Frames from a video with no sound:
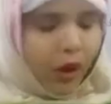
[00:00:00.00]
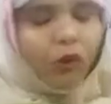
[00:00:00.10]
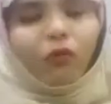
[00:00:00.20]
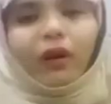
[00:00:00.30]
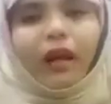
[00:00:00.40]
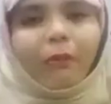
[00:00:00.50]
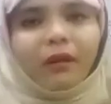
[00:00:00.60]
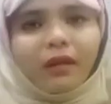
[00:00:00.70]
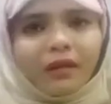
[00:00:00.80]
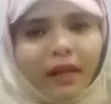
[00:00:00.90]
what
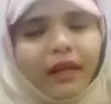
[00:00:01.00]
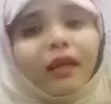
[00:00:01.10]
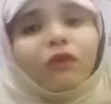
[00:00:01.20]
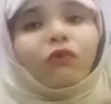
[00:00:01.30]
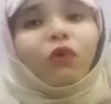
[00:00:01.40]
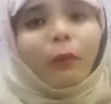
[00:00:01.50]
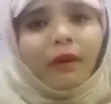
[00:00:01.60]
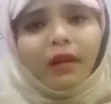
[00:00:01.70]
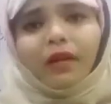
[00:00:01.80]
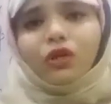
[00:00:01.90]
happens that
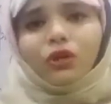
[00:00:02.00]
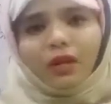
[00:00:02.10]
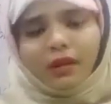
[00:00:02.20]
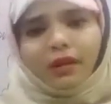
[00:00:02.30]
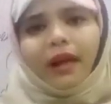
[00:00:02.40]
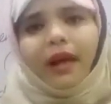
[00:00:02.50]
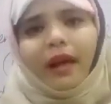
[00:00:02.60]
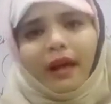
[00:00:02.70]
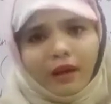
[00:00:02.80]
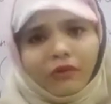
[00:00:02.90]
women and children
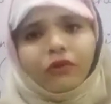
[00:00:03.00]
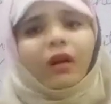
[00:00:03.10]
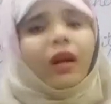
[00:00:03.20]
have